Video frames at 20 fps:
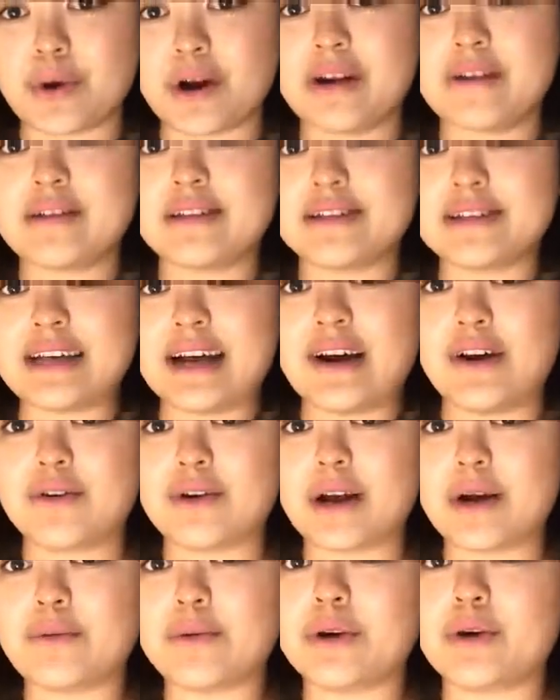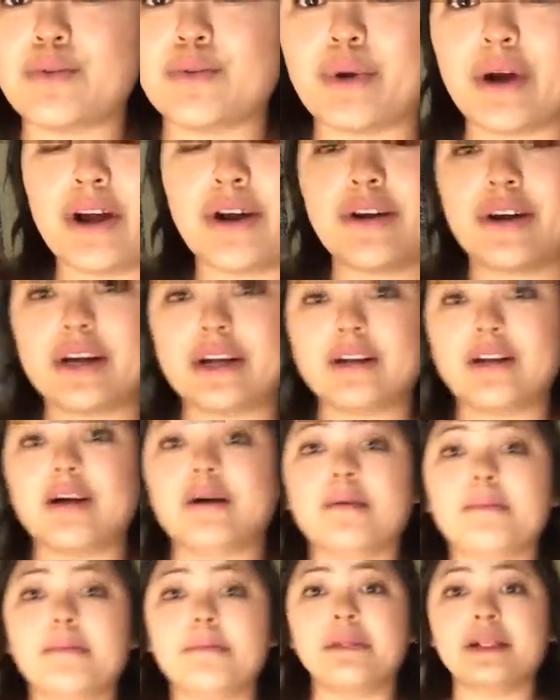wear this out. I wanna wear it
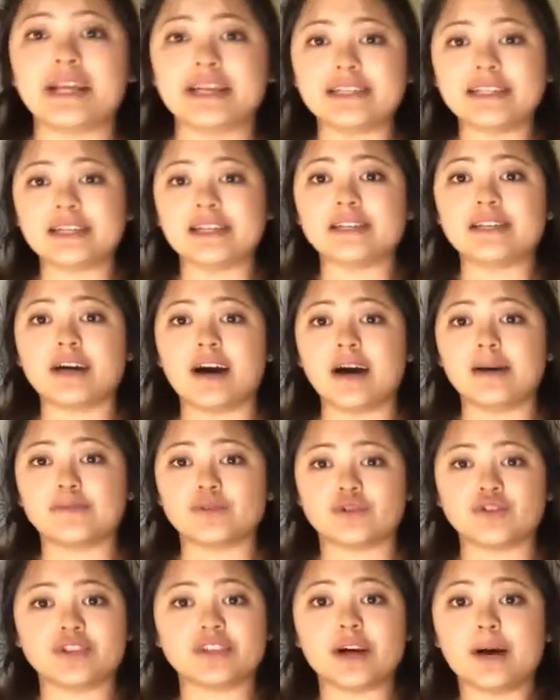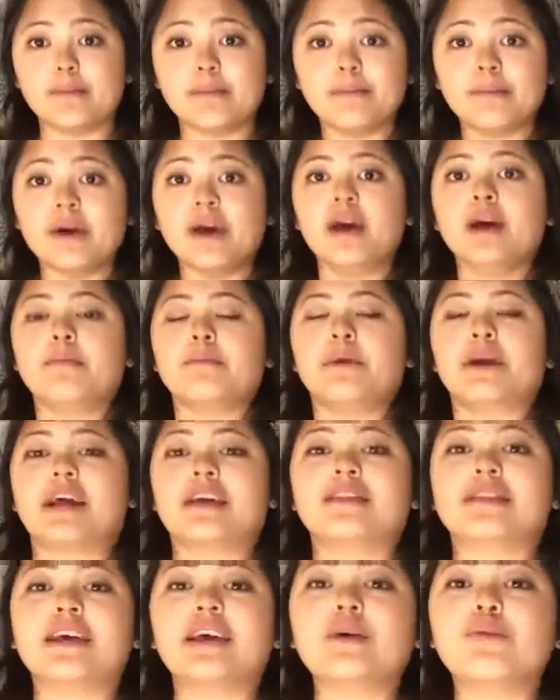plenty of times or something. But
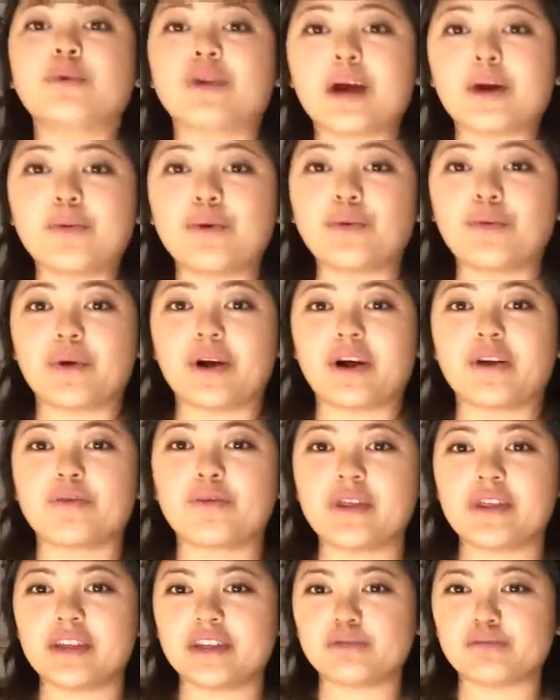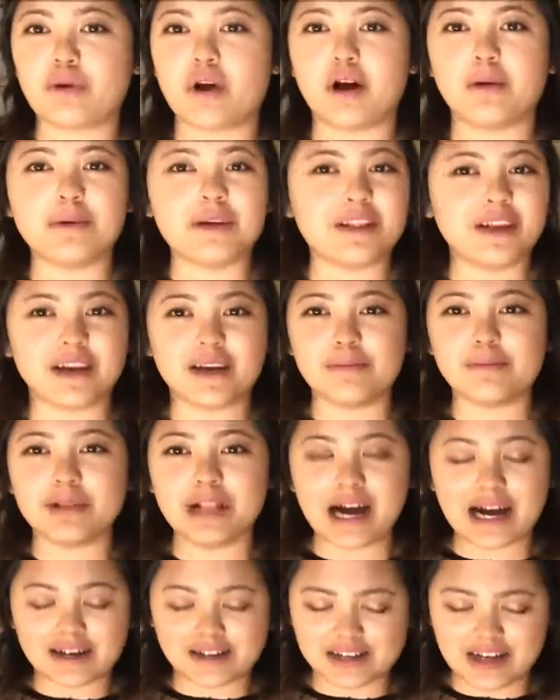I think what I would wear it with is probably like a
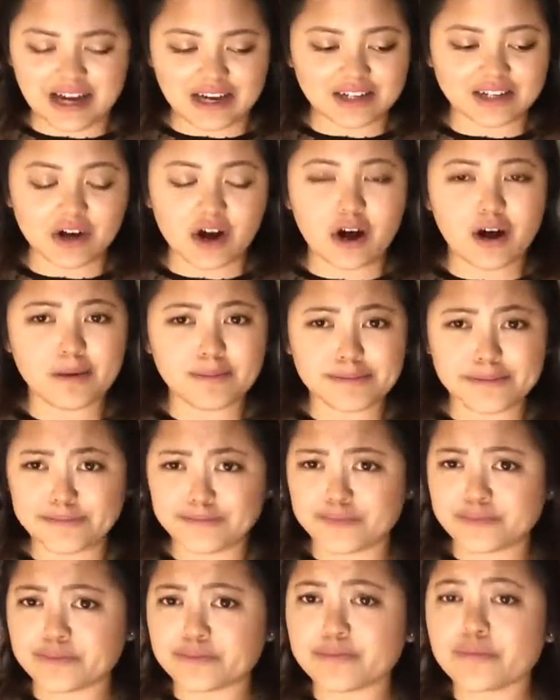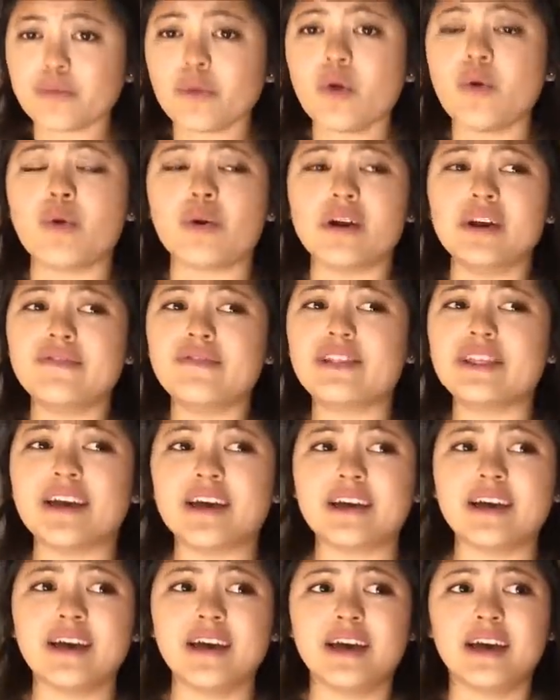black tank top or even
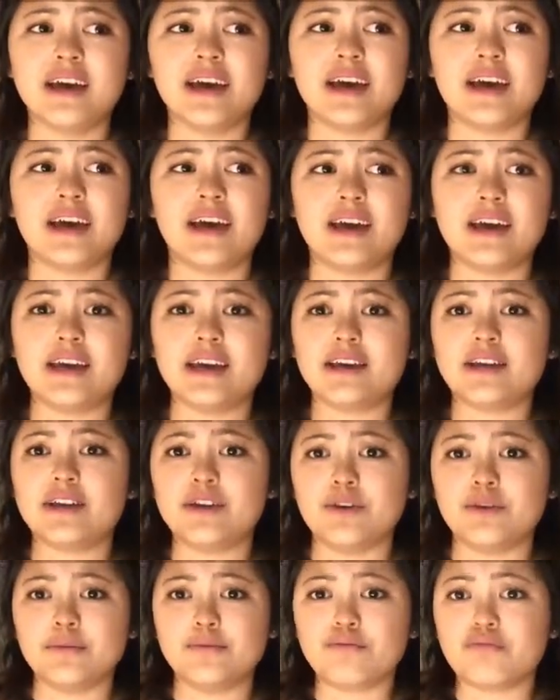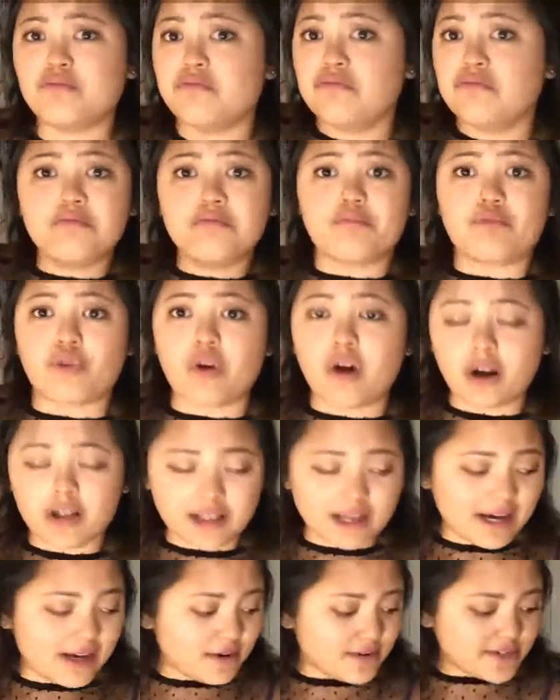like a cute
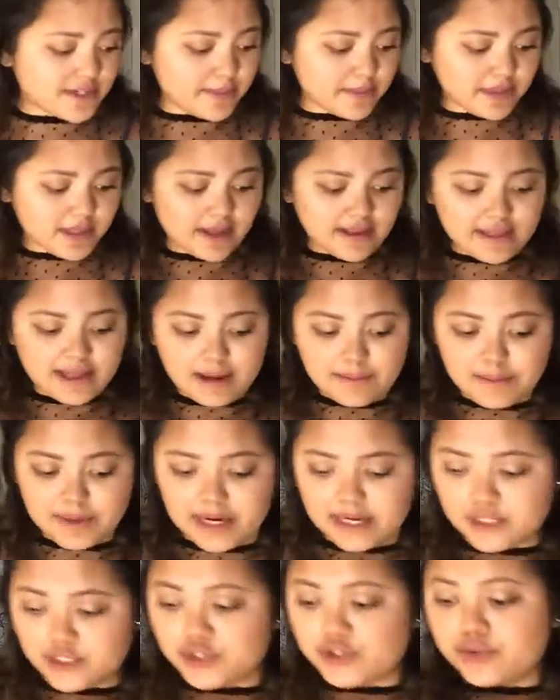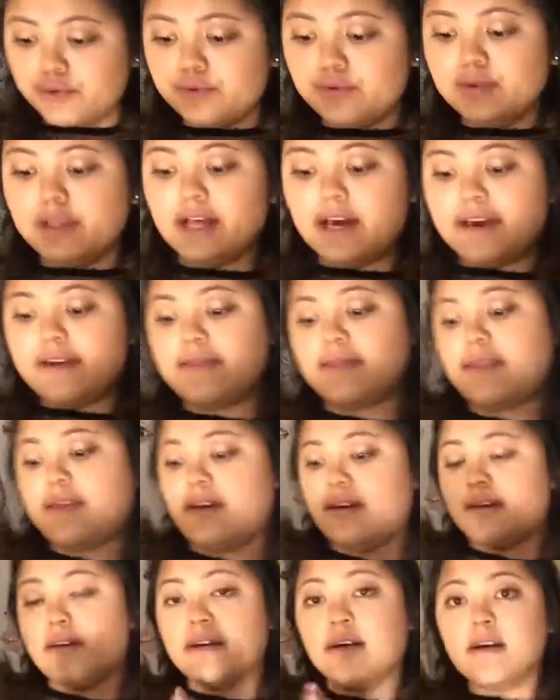bralette or something like that. But I do like
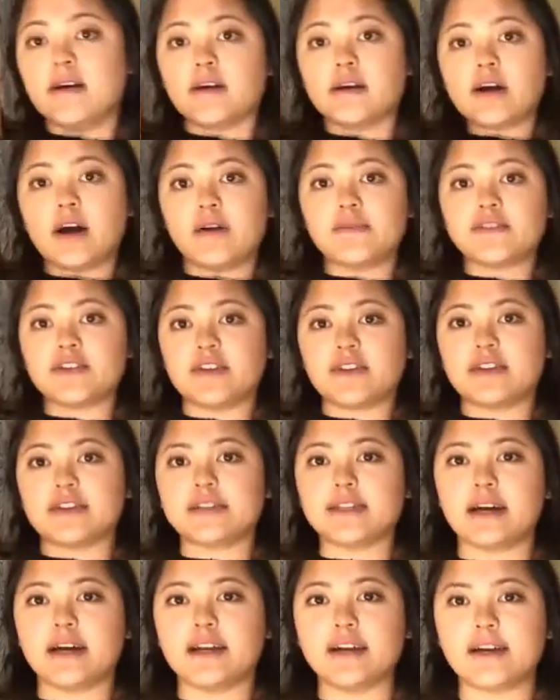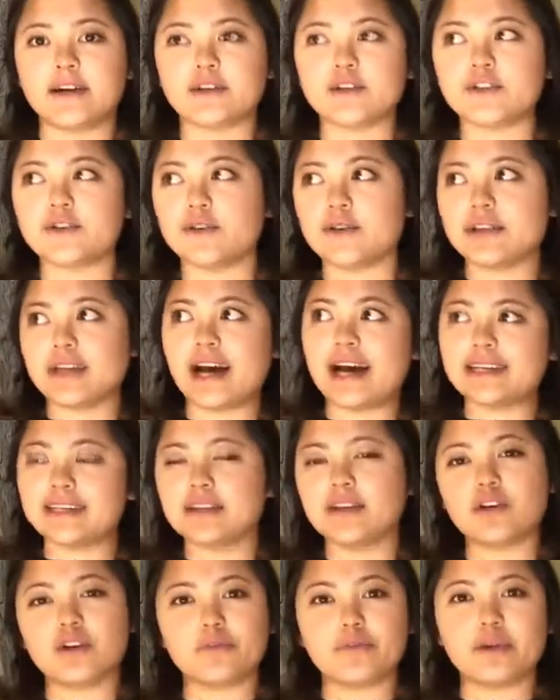the cuffs on the side here, so it has a
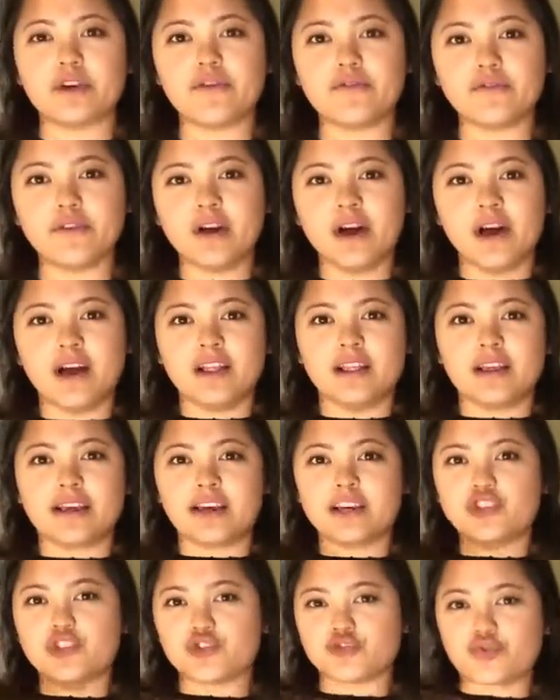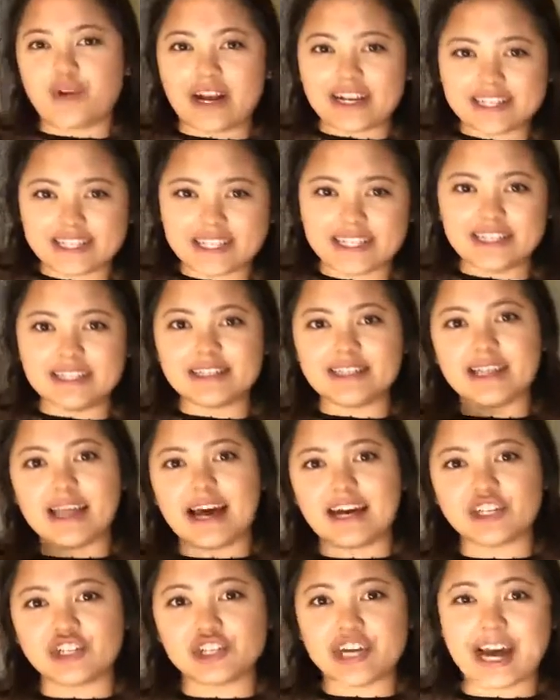little bit of like a dressy
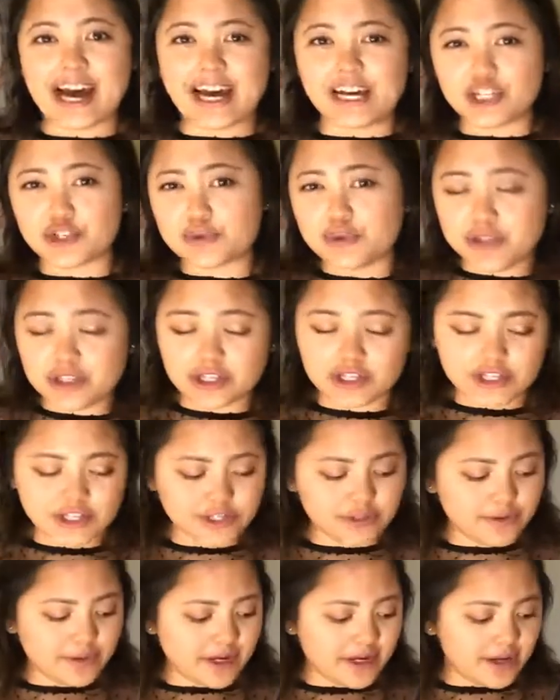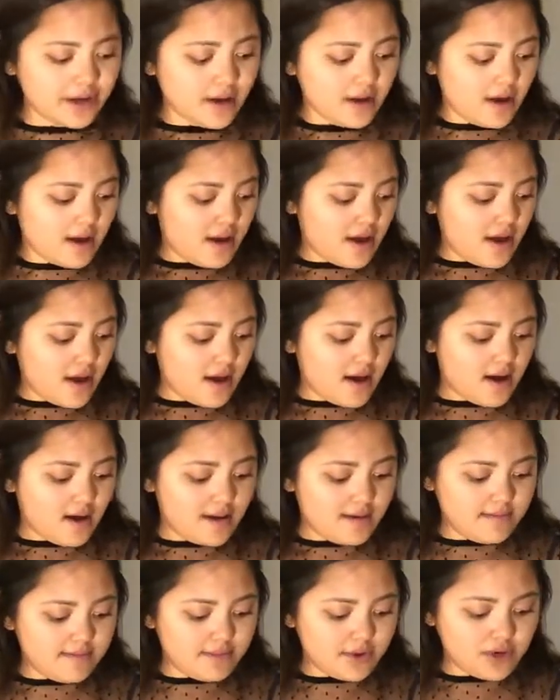slash casual look to it.
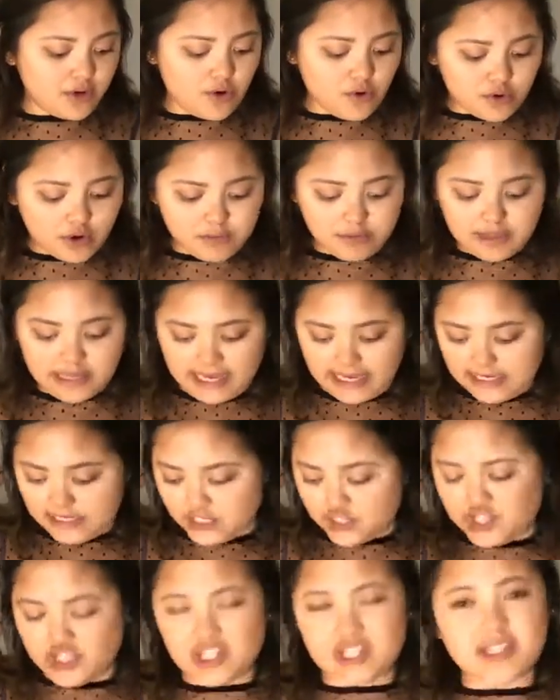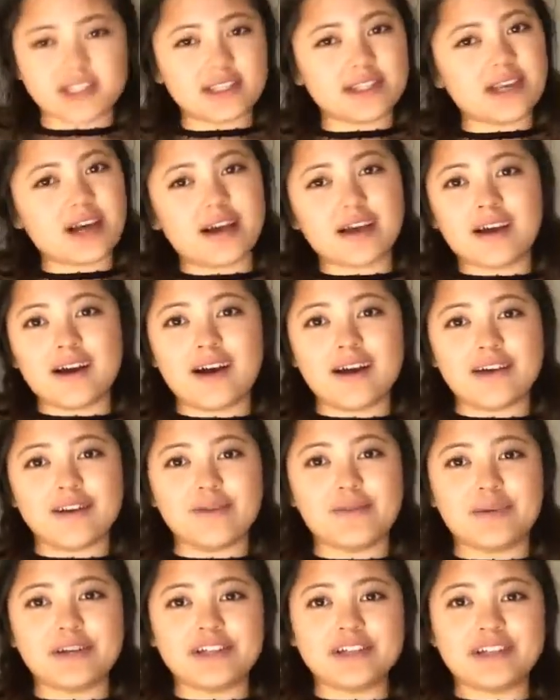But no complaints, just I kind
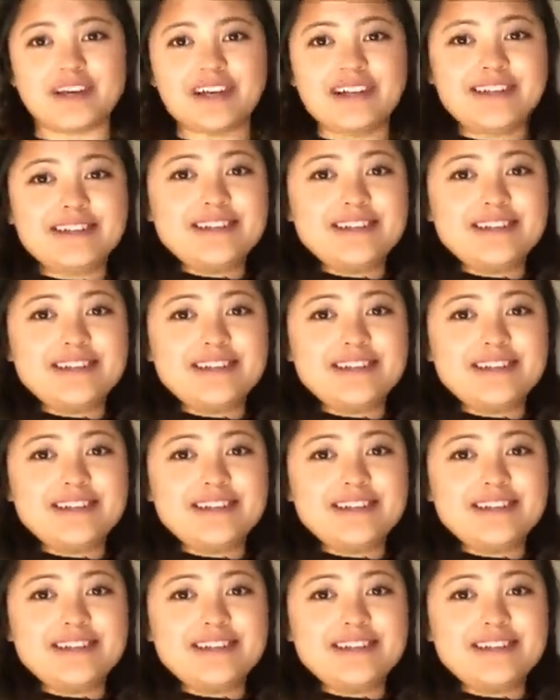of wish that